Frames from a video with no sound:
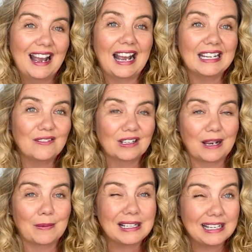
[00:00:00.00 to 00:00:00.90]
I even
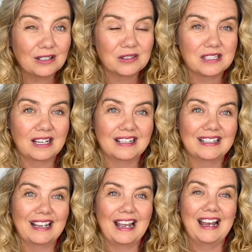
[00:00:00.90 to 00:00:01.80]
got my nails
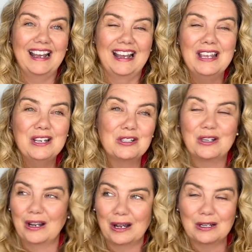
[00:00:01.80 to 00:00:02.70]
done
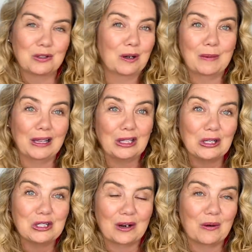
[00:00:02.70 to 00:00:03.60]
during my
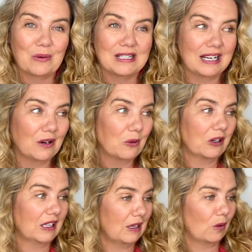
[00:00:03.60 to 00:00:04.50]
lunch hour one day at
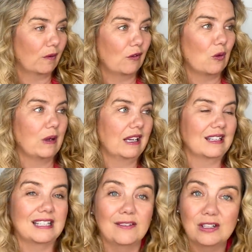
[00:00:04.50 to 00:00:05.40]
work, and they were filming a
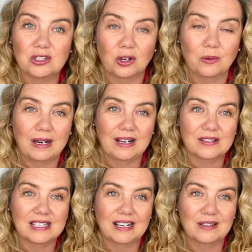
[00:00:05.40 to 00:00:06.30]
TV show right
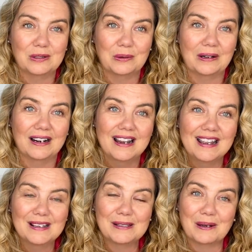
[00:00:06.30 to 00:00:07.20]
outside the door.
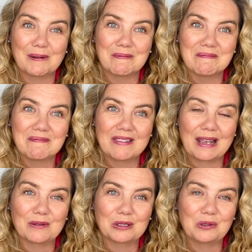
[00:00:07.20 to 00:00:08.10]
So that was